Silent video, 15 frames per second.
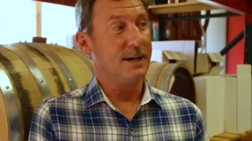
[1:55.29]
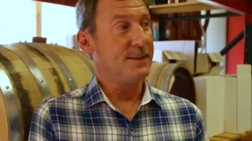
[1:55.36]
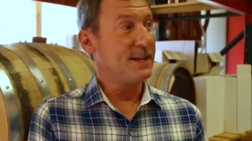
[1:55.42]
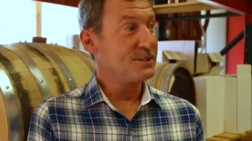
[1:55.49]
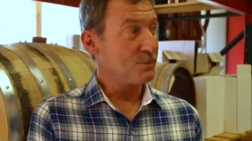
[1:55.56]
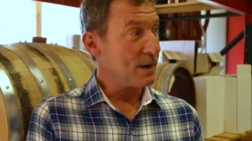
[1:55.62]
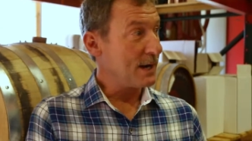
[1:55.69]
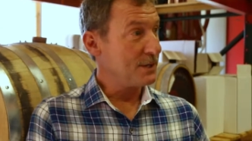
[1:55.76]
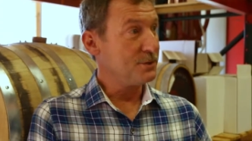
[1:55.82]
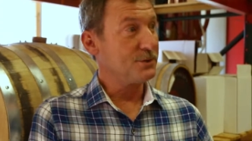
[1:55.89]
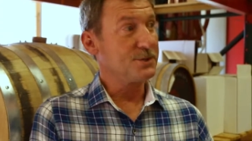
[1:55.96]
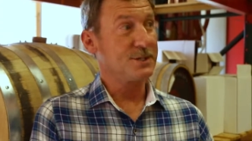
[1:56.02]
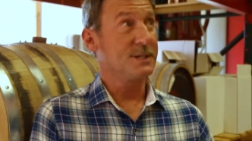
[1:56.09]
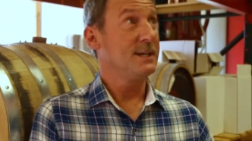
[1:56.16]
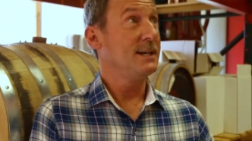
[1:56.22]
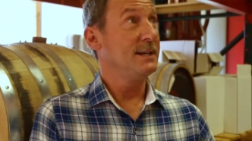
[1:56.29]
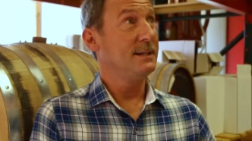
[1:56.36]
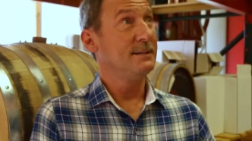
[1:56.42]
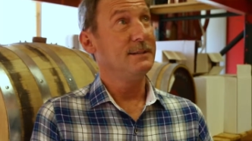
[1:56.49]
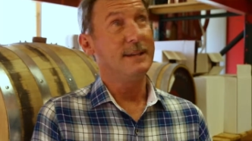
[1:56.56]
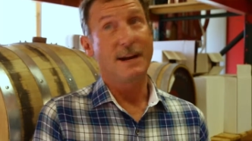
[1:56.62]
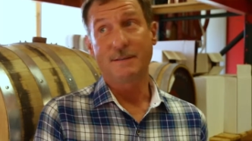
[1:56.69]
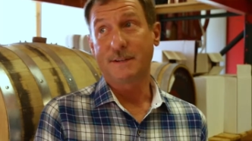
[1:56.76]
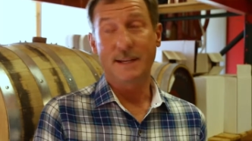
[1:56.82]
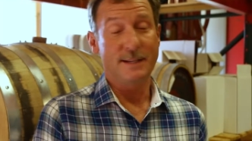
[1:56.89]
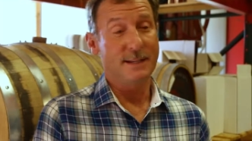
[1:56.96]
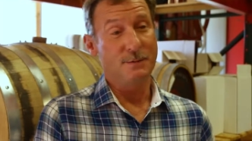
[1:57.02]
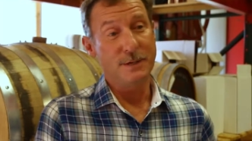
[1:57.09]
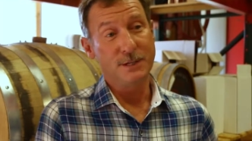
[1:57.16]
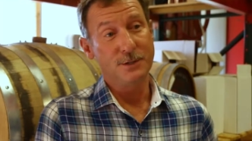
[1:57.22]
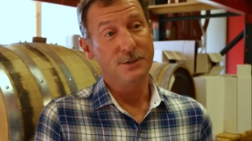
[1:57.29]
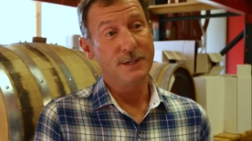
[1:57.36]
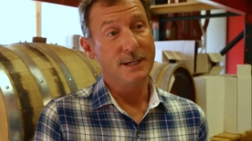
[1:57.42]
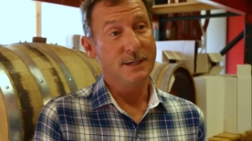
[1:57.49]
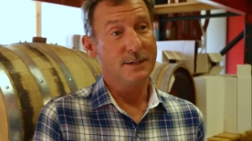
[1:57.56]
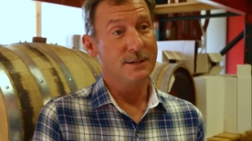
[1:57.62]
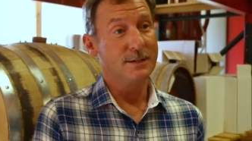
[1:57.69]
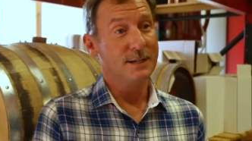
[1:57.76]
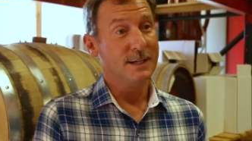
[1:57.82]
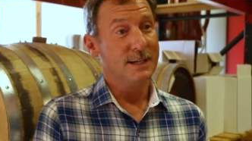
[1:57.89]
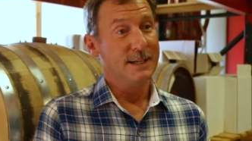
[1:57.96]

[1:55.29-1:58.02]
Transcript: That's why you'll see everything that we do here